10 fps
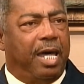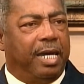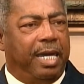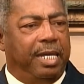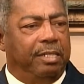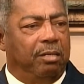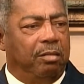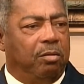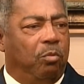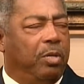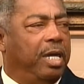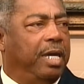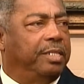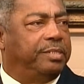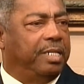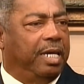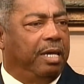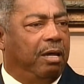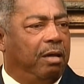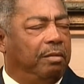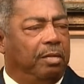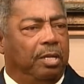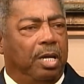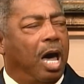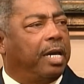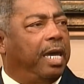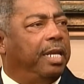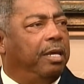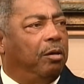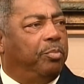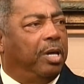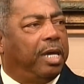I can't look away and say, I can't help you.